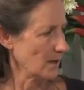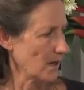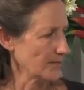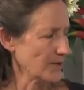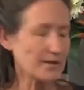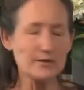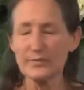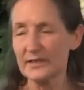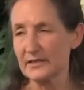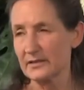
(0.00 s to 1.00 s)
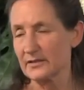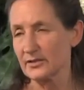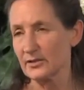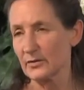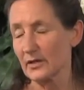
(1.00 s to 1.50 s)
I'm going to be
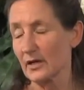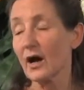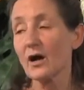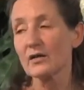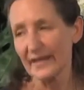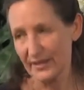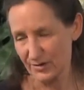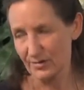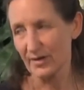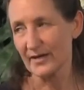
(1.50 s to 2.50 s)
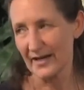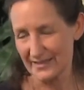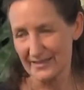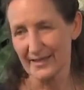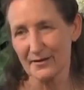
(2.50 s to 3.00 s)
doing a whole lecture on
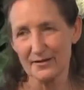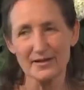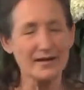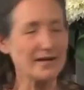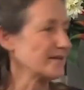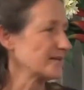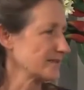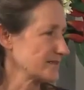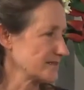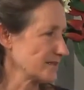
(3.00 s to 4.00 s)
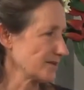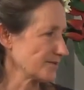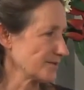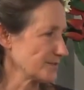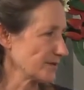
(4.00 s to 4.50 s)
acid alkaline in this
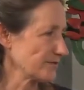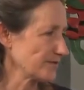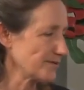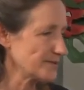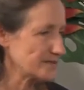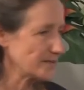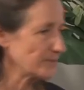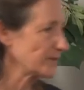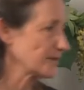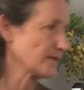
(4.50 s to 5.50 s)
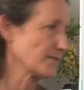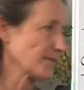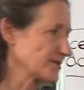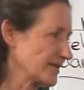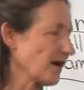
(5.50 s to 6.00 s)
series, but very simply, the most